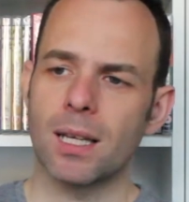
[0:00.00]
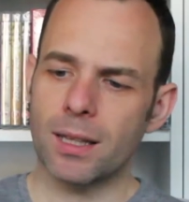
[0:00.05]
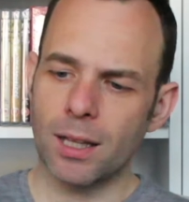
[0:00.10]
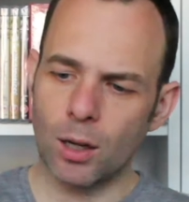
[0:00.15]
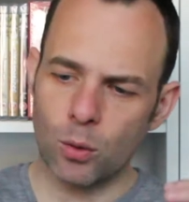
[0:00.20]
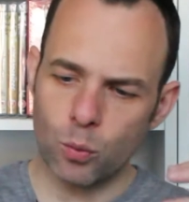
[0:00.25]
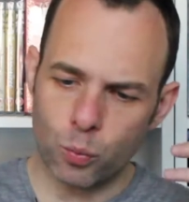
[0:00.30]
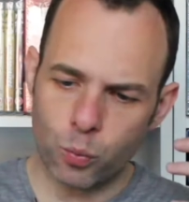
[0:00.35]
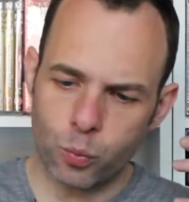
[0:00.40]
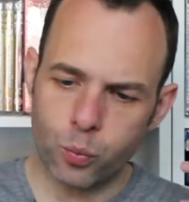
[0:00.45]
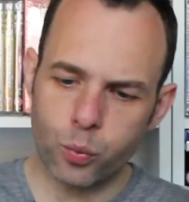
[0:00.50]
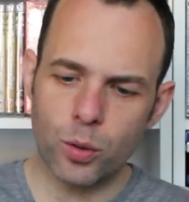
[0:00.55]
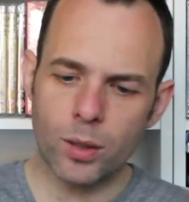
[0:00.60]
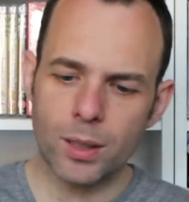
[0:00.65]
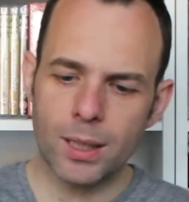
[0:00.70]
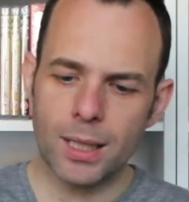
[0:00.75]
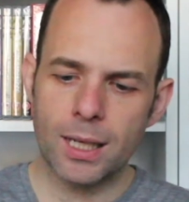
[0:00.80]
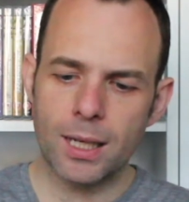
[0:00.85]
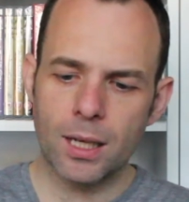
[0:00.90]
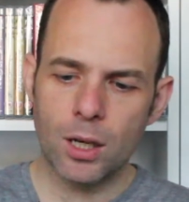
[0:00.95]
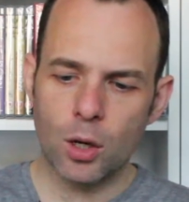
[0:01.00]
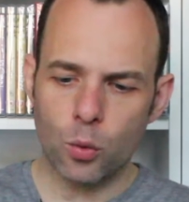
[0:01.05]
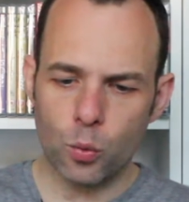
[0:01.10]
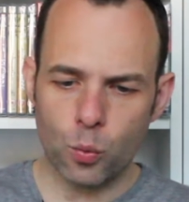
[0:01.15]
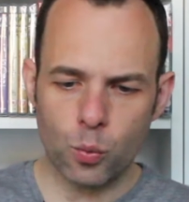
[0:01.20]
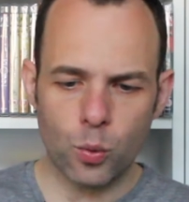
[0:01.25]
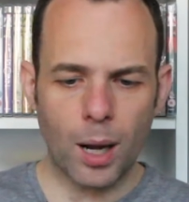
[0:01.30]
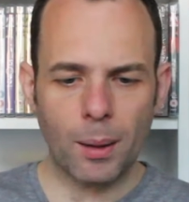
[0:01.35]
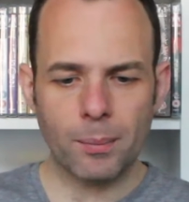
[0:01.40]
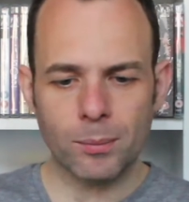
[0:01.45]
That really
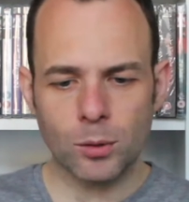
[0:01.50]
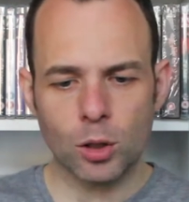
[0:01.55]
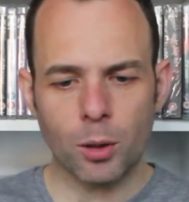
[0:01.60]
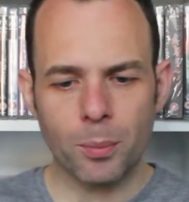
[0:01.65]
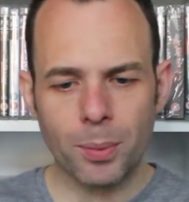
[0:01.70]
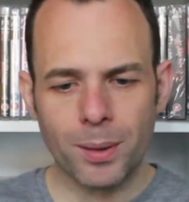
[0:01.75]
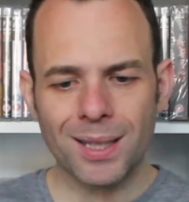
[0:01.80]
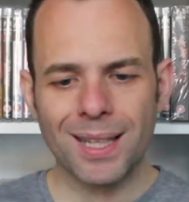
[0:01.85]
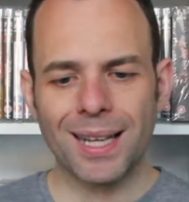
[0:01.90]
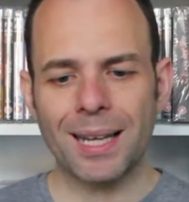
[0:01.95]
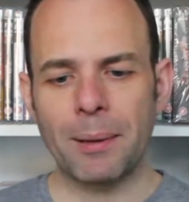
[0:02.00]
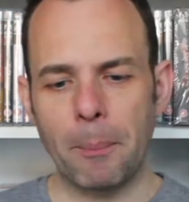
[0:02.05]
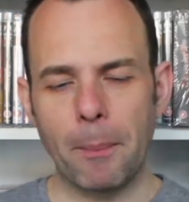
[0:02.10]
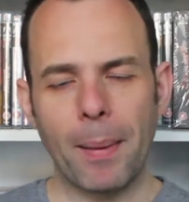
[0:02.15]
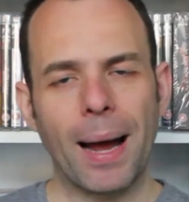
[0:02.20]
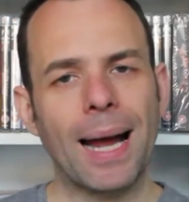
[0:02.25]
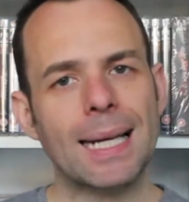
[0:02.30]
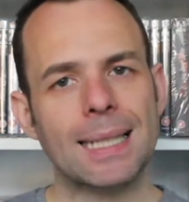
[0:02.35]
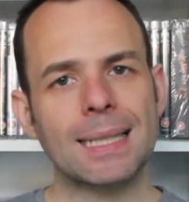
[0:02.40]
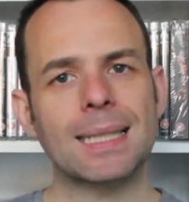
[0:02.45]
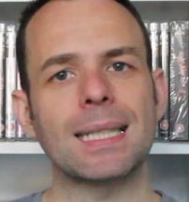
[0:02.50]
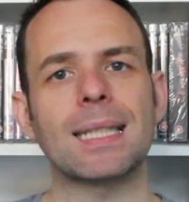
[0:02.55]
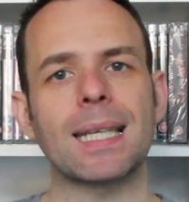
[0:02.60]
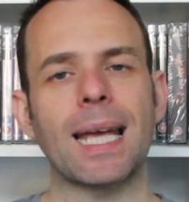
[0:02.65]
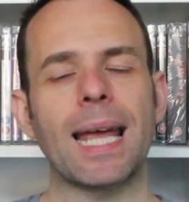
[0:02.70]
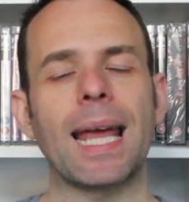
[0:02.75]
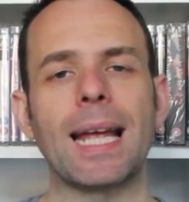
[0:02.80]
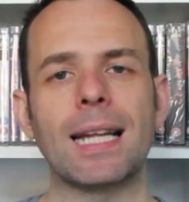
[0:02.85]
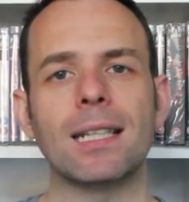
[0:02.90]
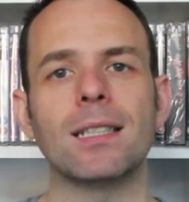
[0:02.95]
ramped up
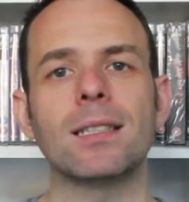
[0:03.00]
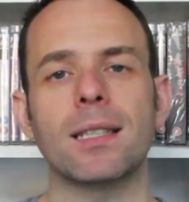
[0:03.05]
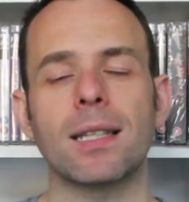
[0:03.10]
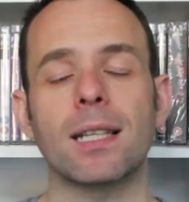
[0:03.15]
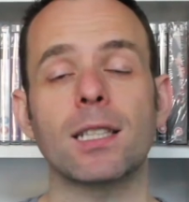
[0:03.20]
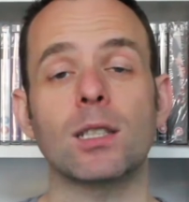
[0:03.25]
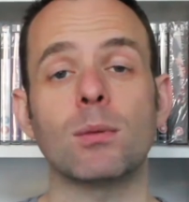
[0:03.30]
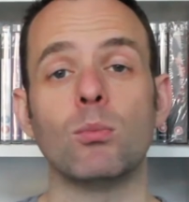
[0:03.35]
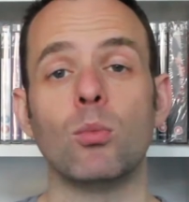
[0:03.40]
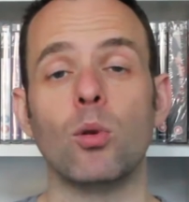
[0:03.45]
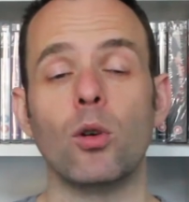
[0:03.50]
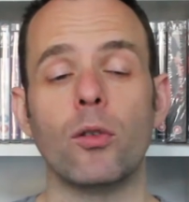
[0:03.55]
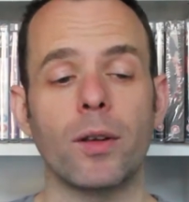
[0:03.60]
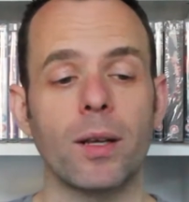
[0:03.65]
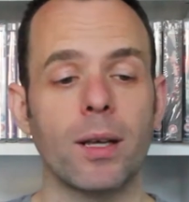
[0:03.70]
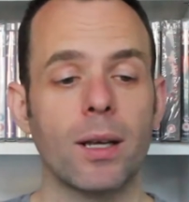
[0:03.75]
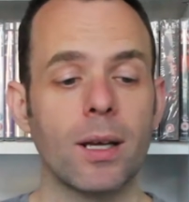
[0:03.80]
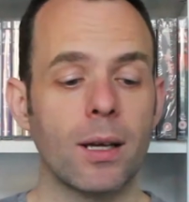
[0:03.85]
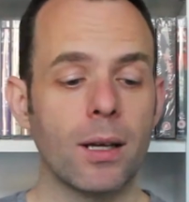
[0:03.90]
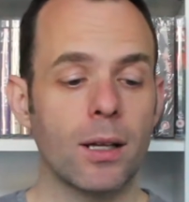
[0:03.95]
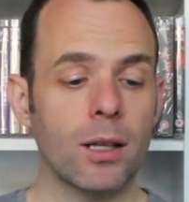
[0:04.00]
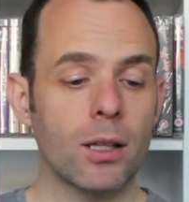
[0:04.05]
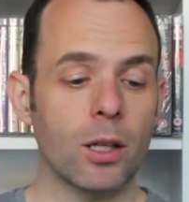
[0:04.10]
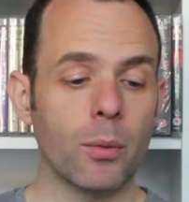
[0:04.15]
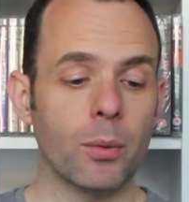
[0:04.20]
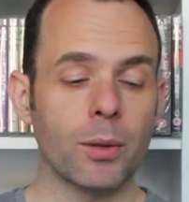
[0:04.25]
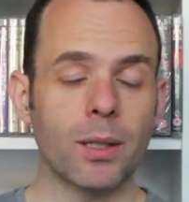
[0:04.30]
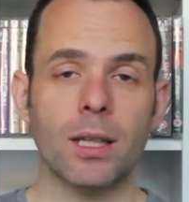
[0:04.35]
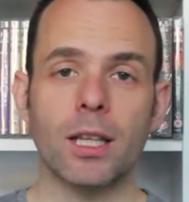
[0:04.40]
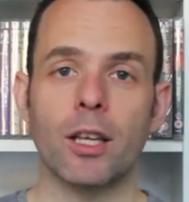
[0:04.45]
climactic end to this movie
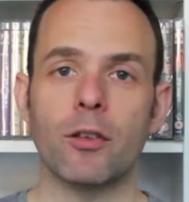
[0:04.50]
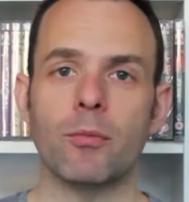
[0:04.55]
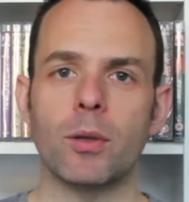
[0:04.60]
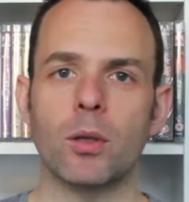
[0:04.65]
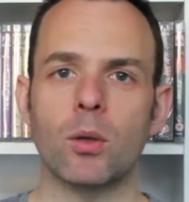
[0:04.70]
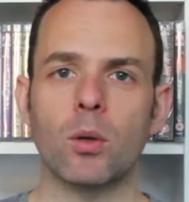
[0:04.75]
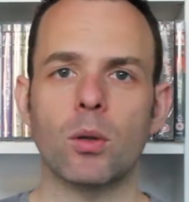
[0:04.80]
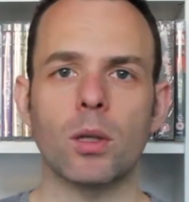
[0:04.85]
that would have left me